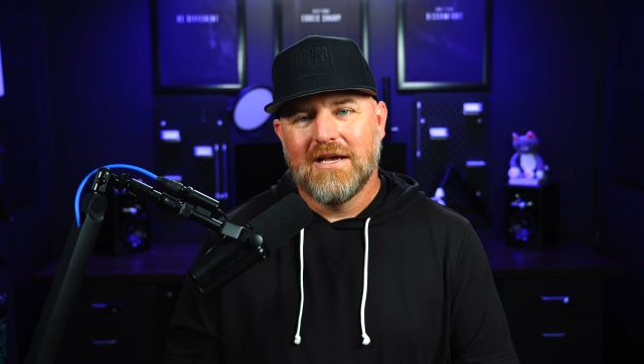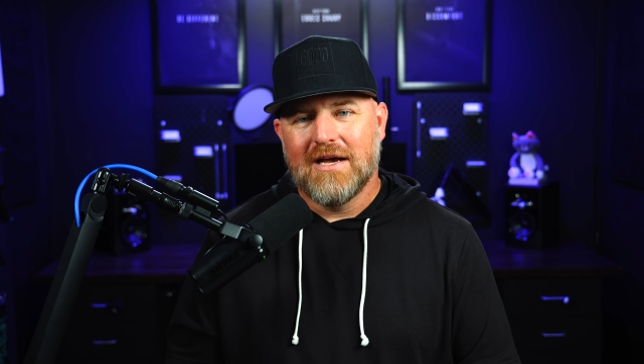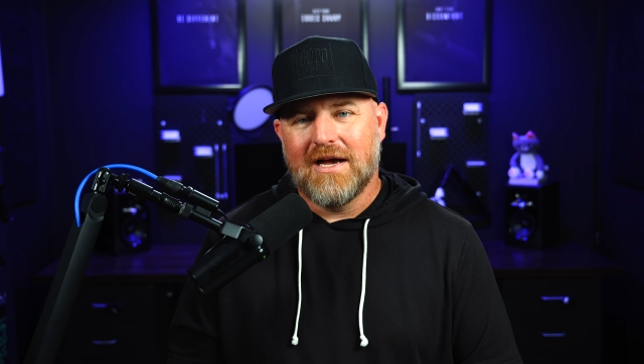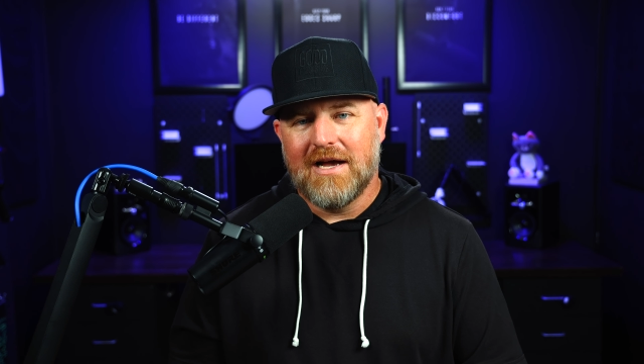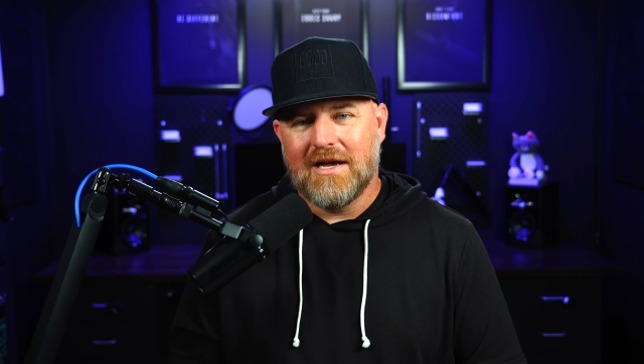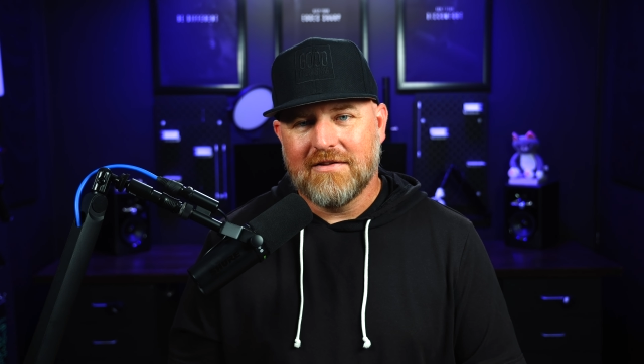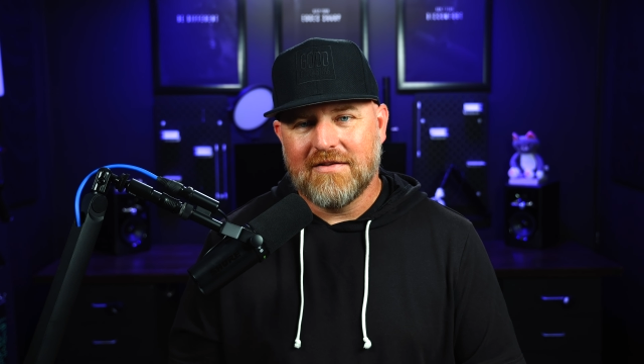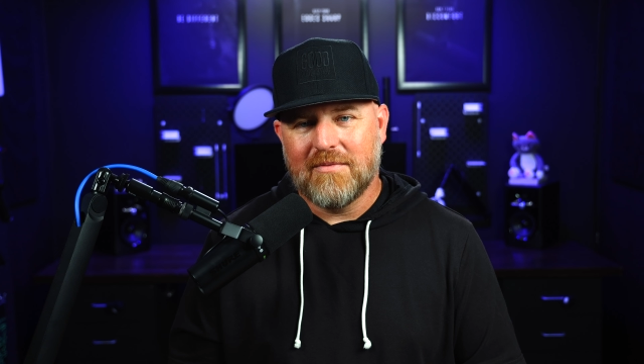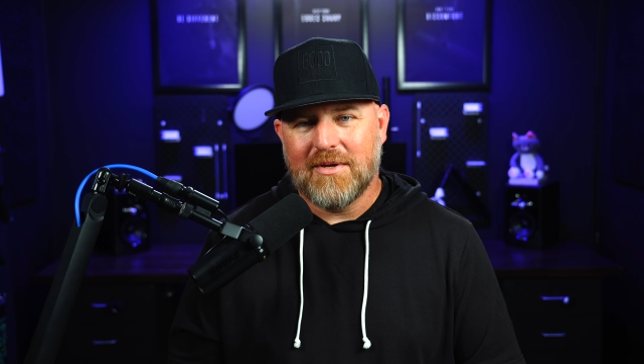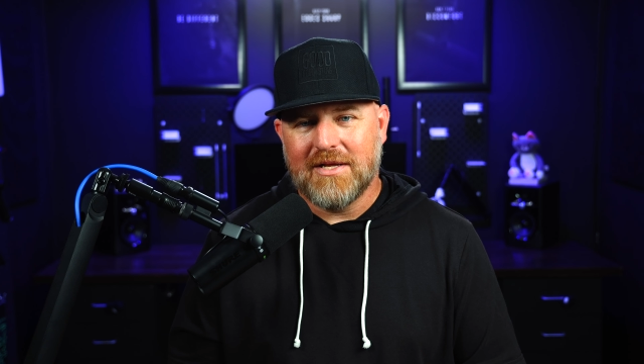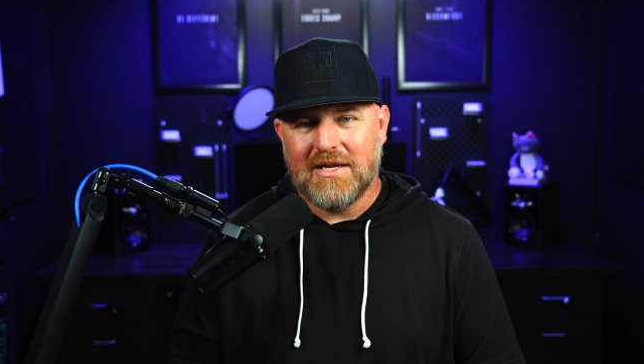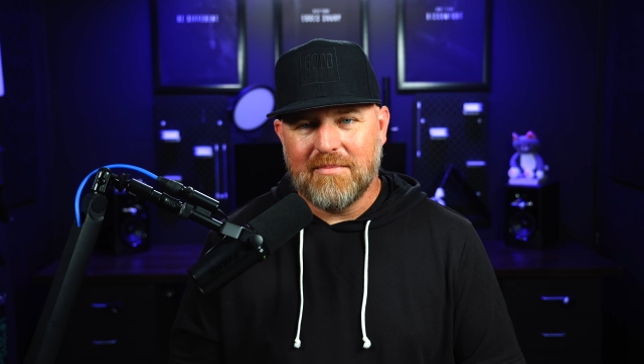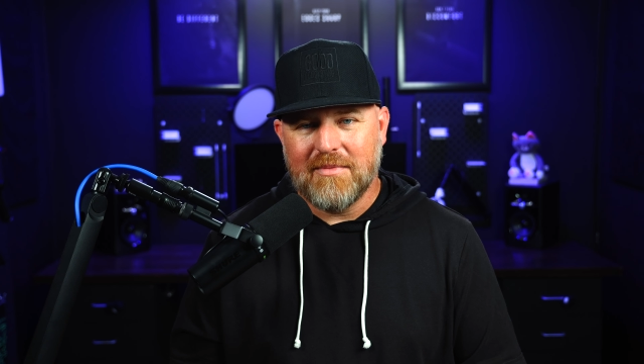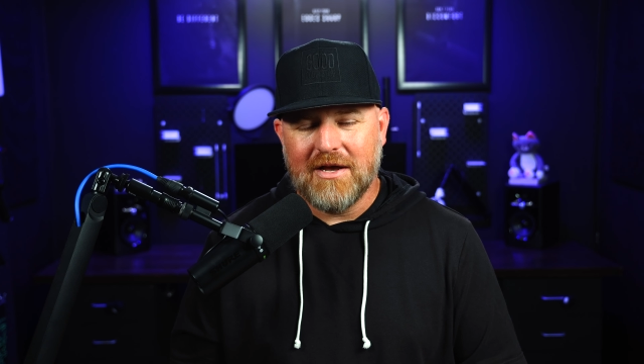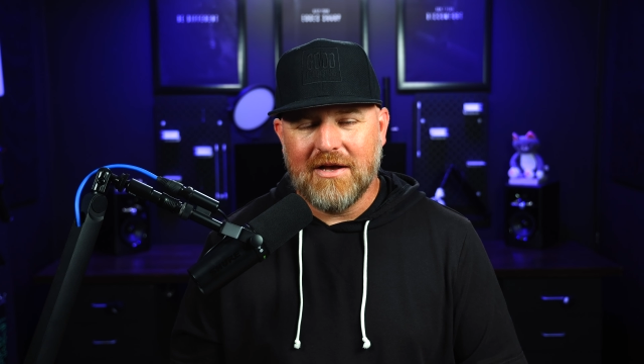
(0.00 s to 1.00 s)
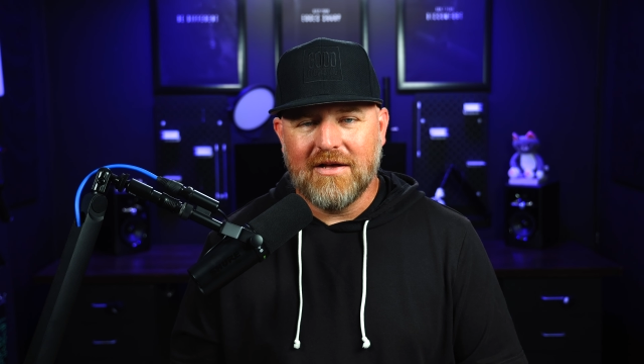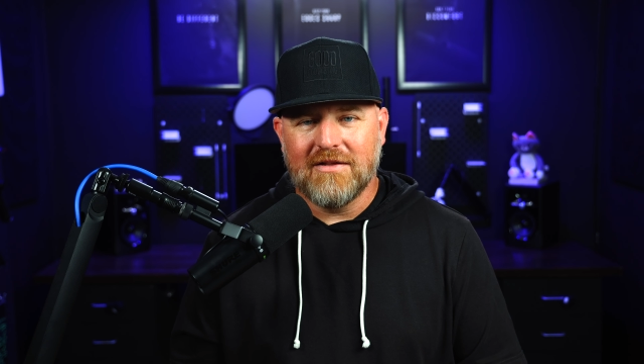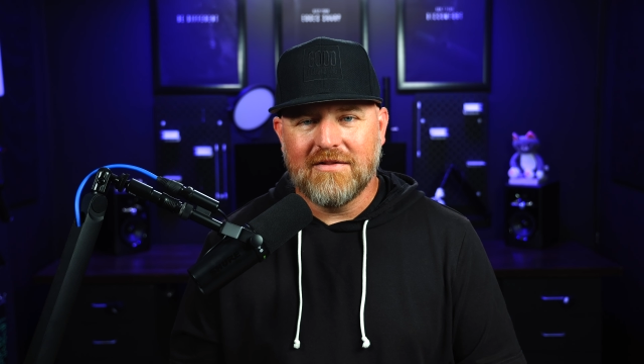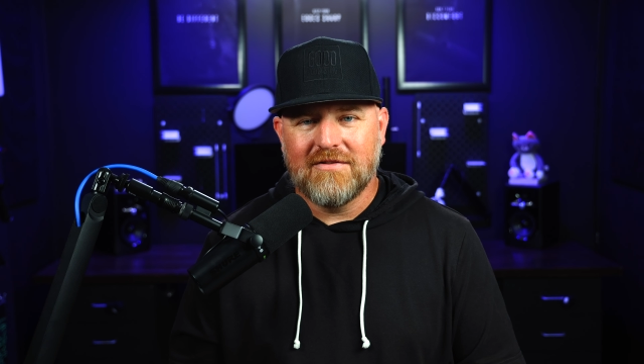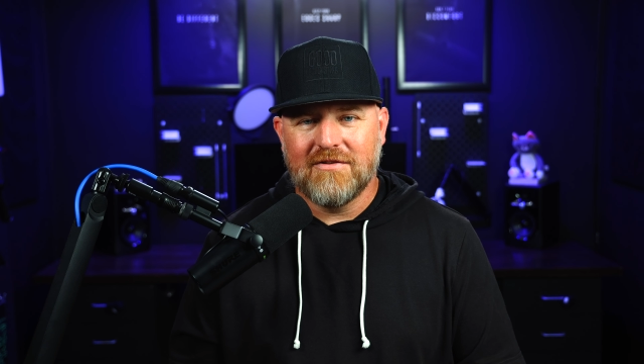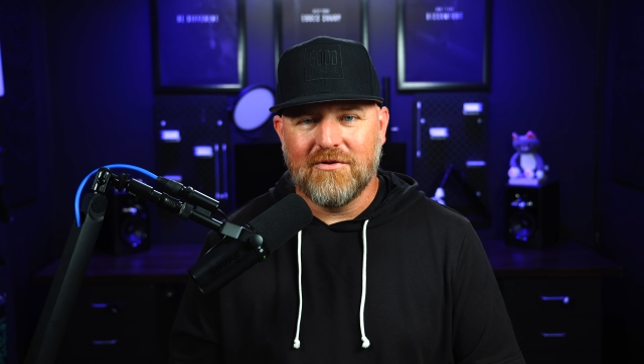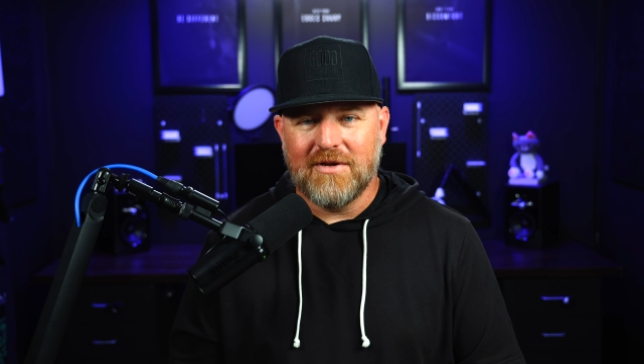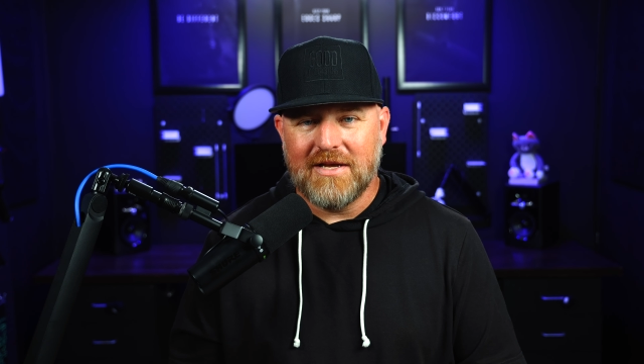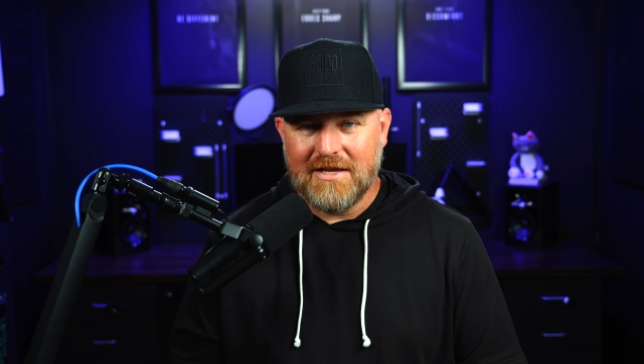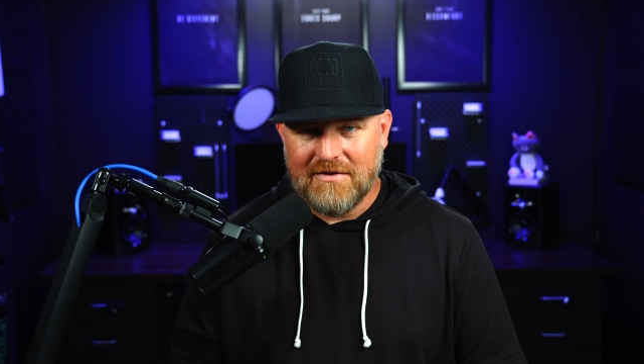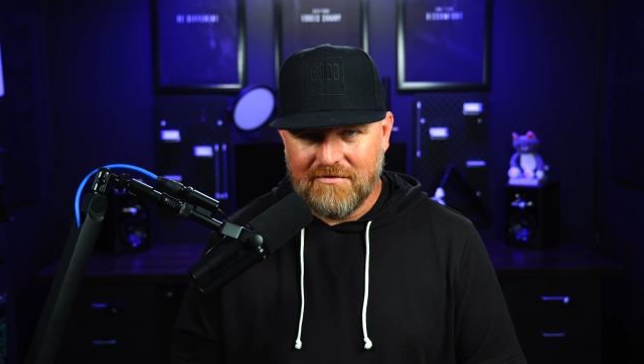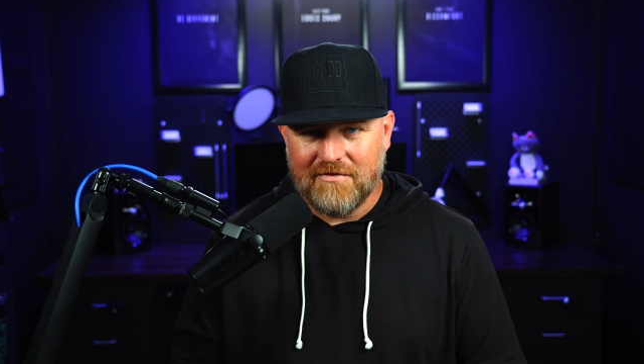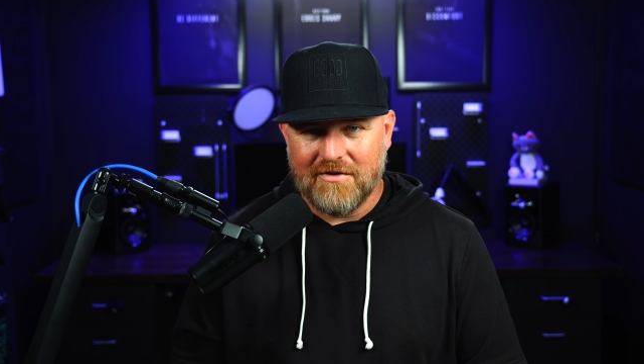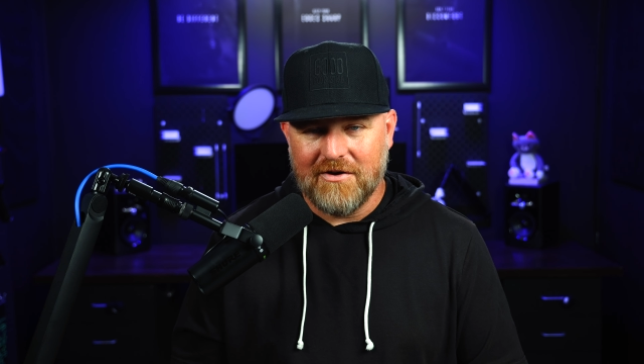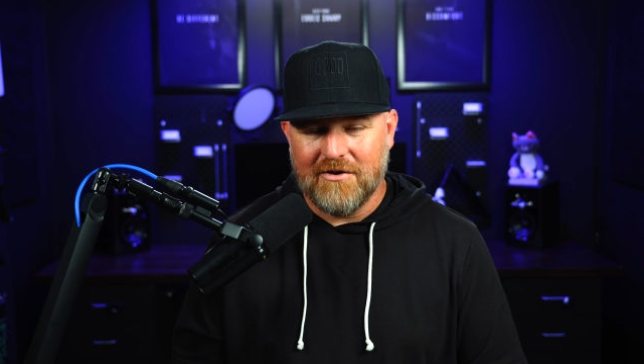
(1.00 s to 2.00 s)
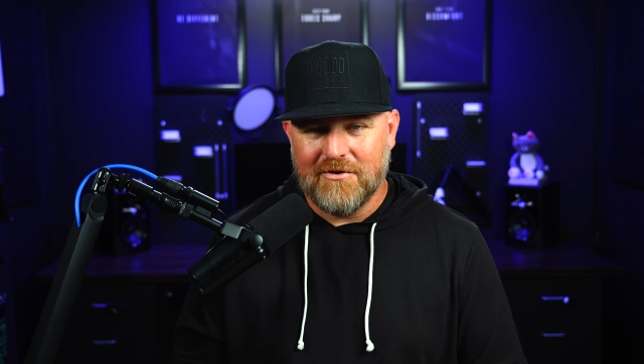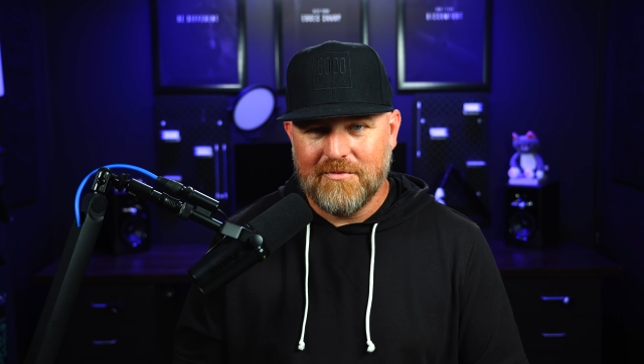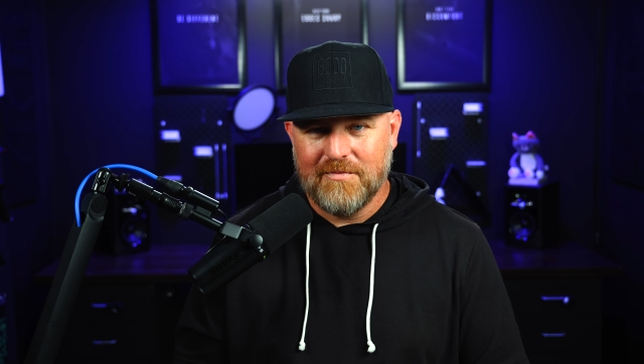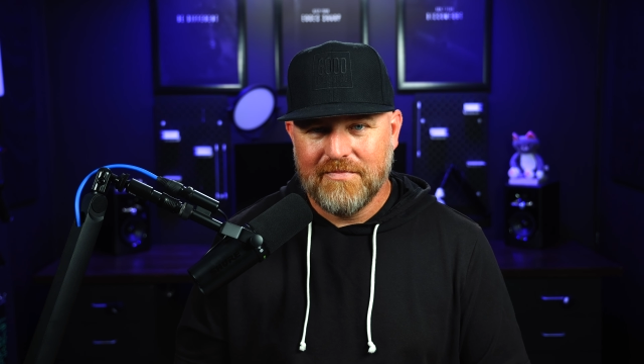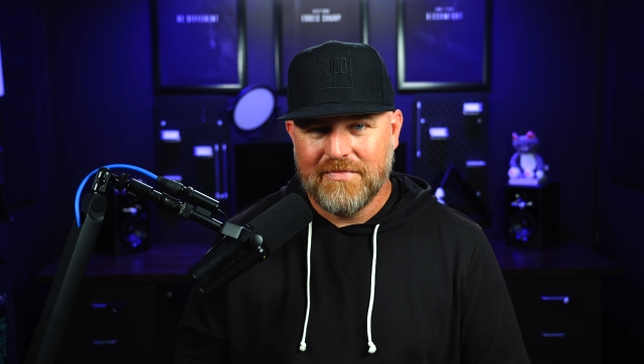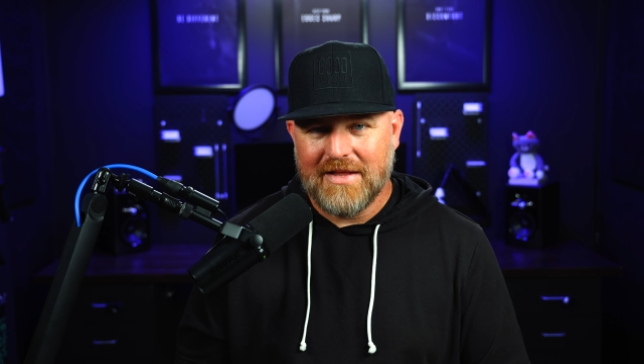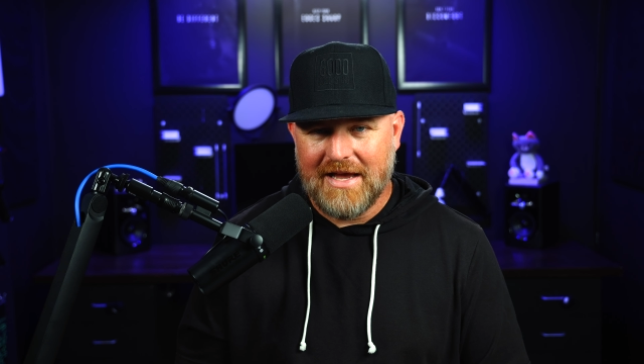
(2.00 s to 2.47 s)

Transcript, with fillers: uh, send me an email to info